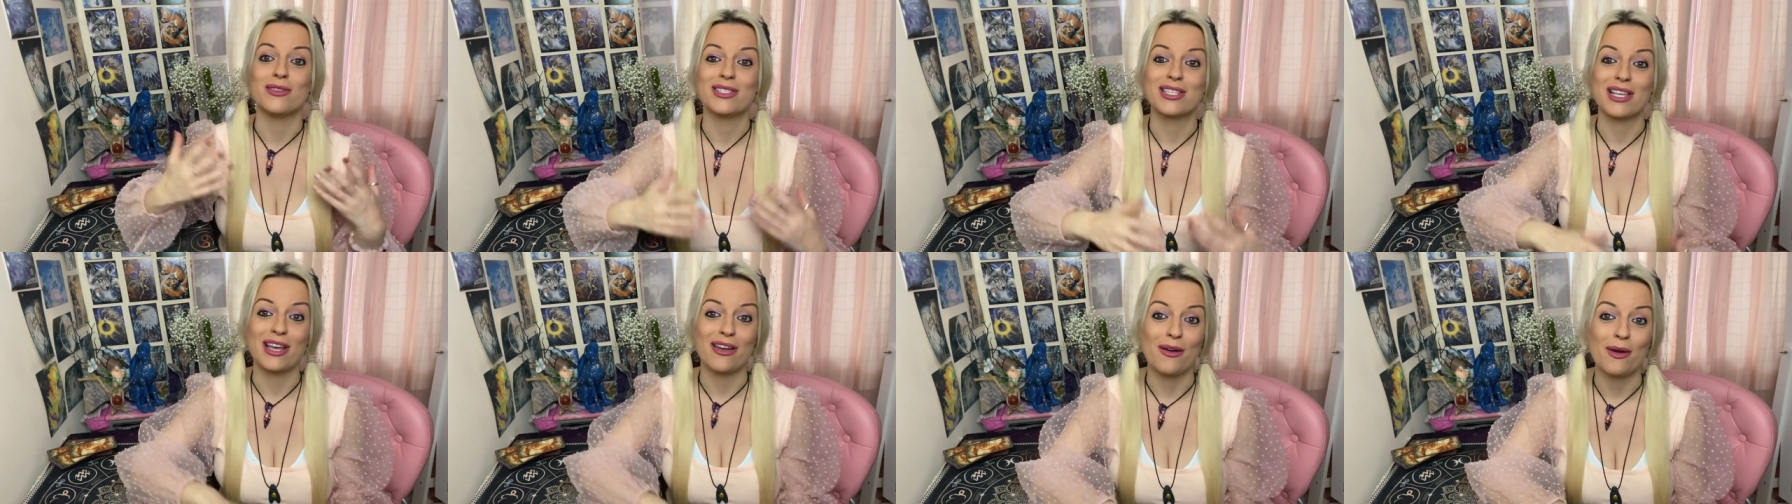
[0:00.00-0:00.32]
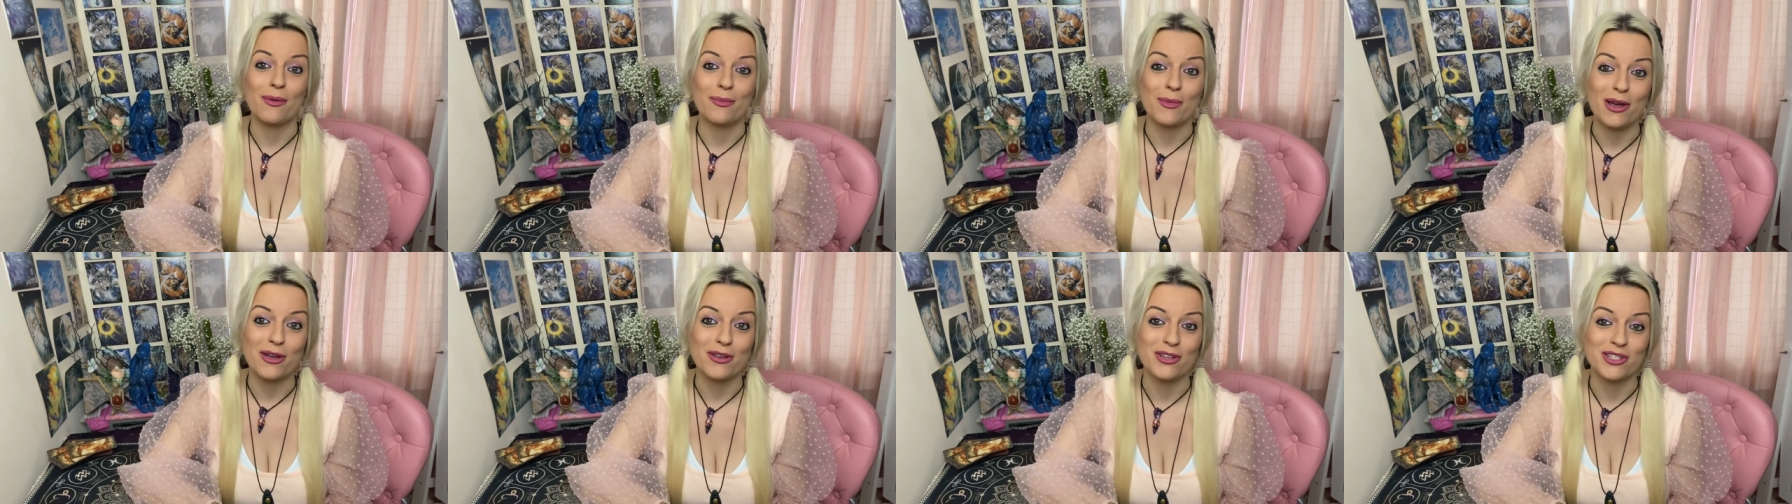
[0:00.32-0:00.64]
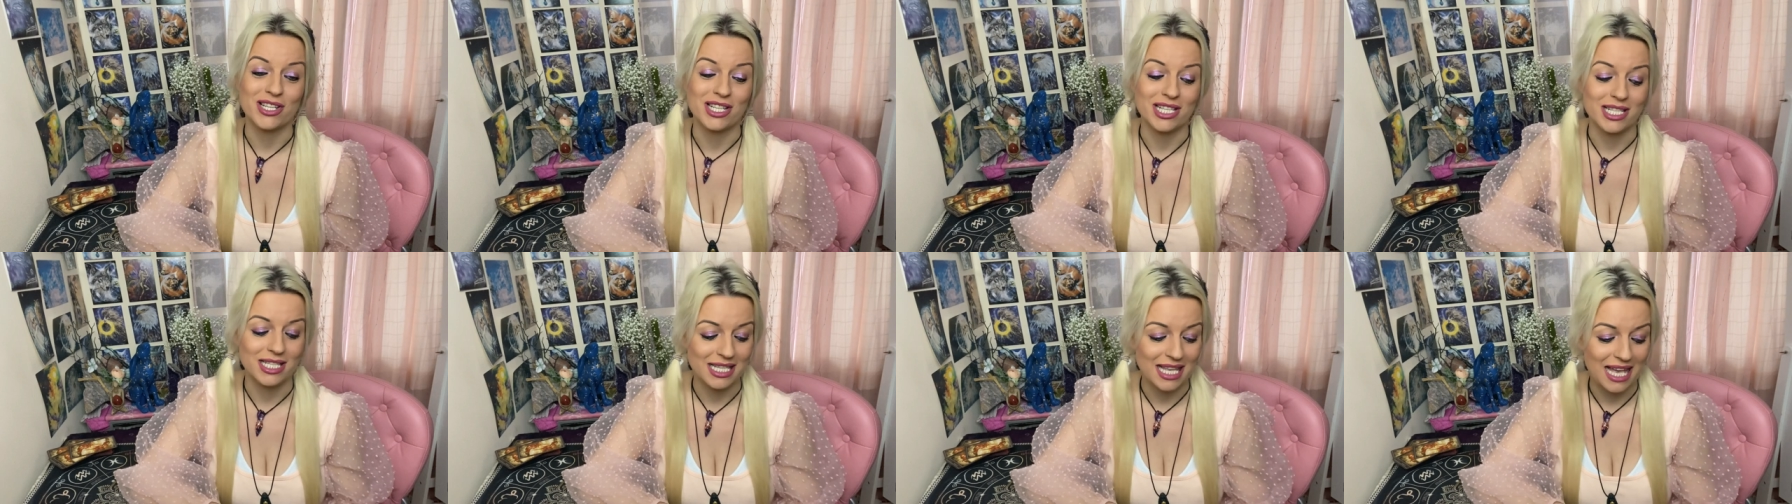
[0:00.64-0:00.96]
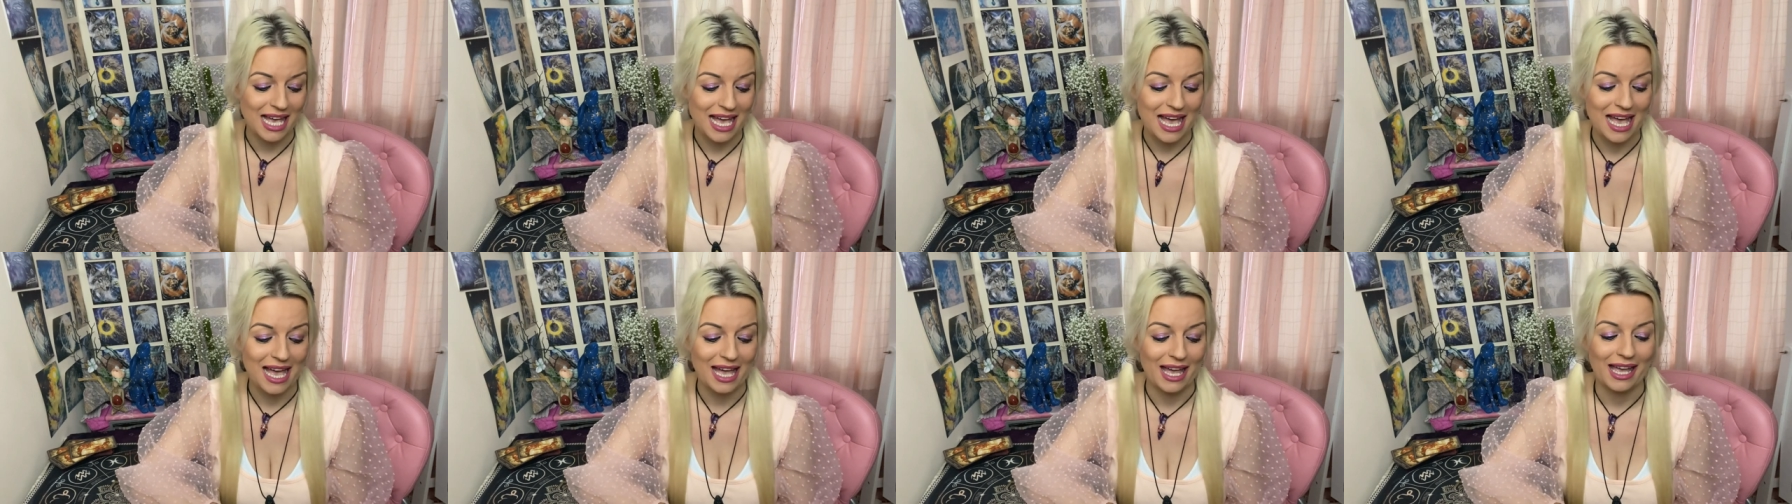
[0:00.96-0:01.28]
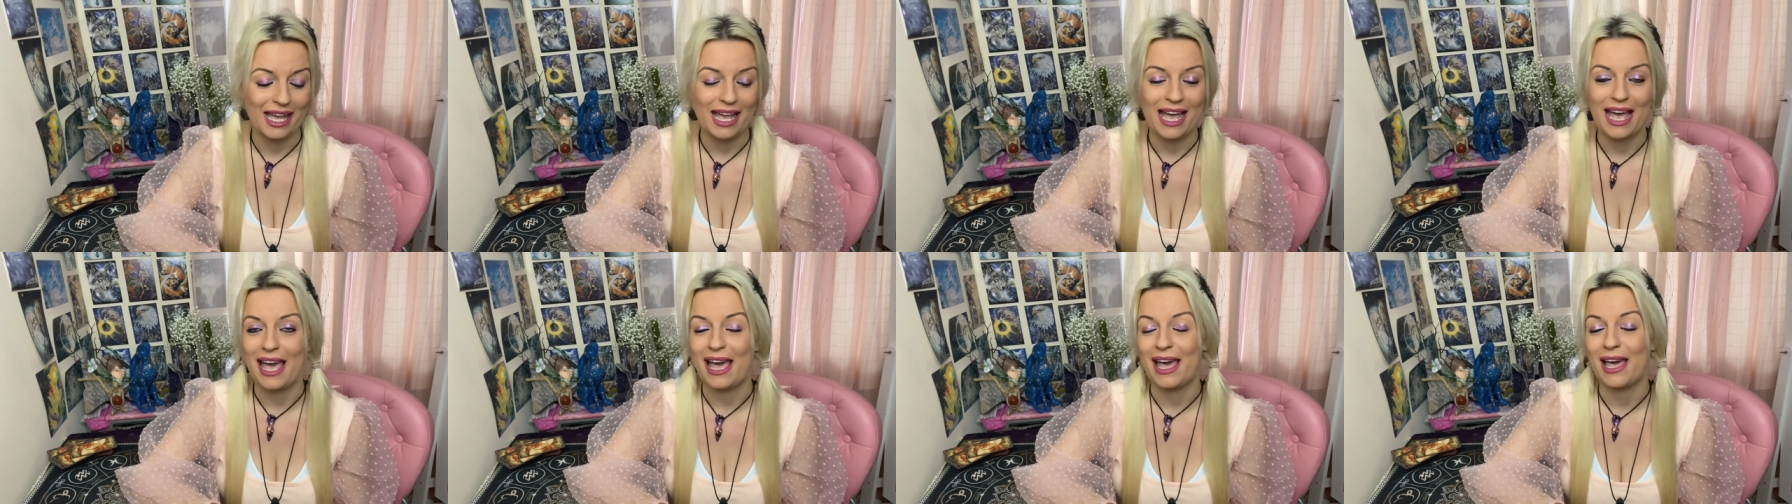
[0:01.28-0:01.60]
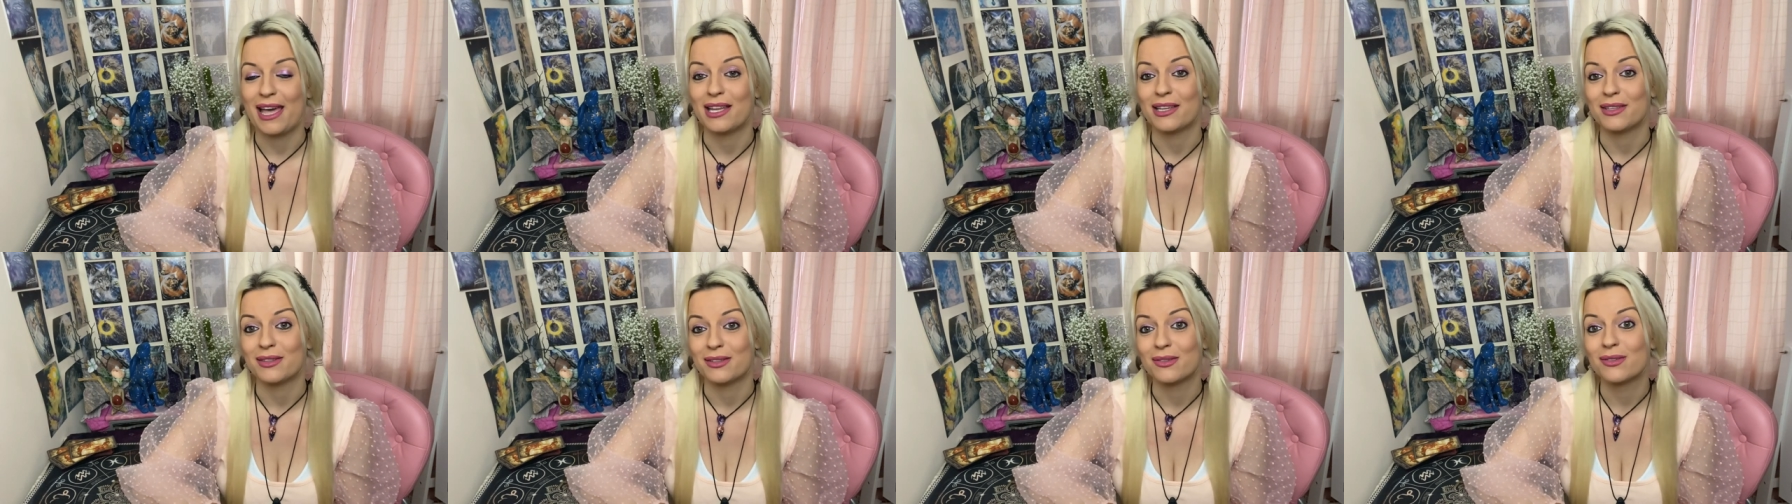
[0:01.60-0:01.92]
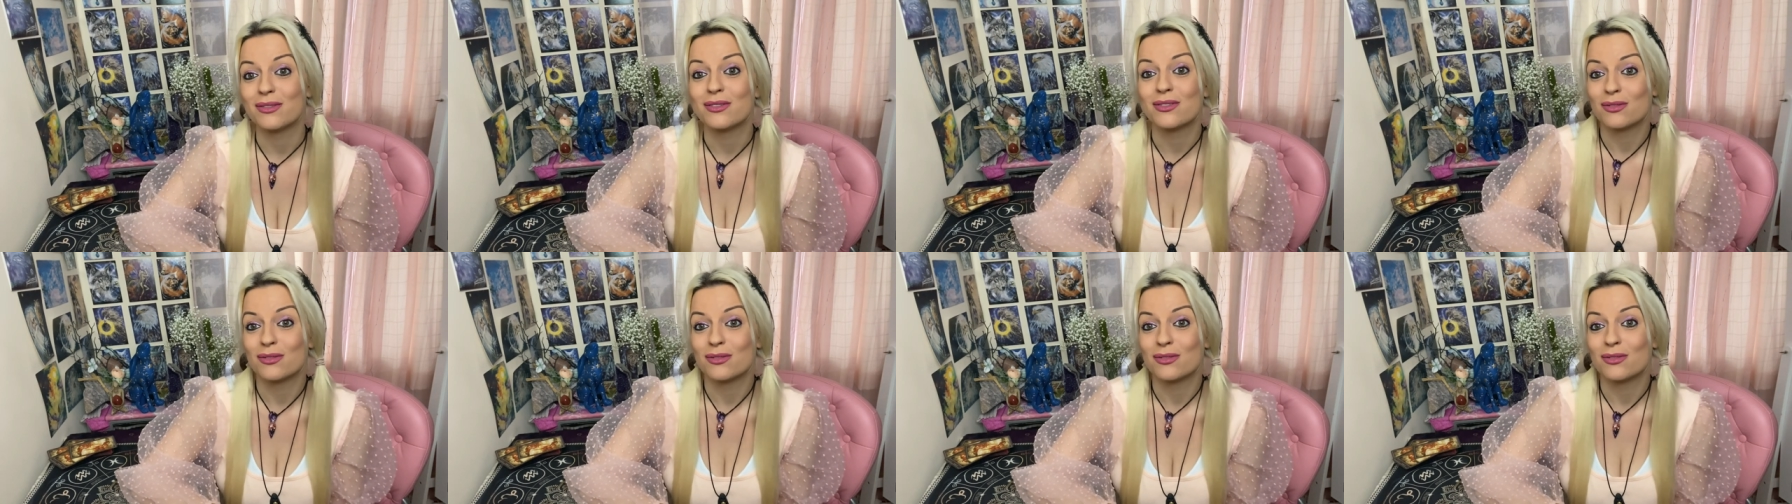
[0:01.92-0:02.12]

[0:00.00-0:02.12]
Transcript: So emotions there.